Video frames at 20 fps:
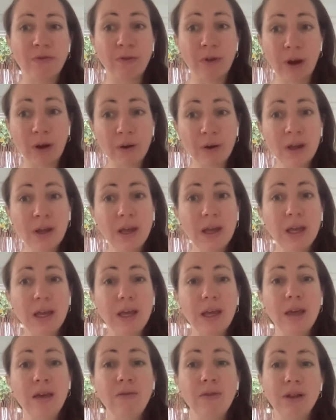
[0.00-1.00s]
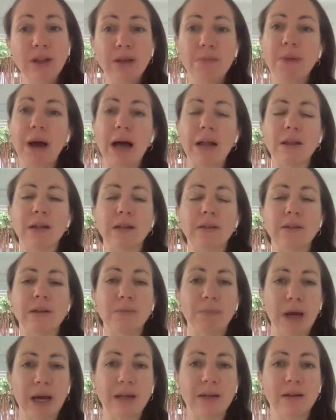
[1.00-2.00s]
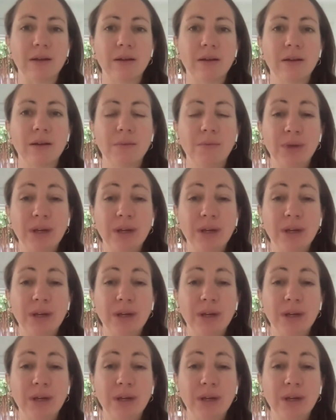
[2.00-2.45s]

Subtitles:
very evenly balanced in Pitta,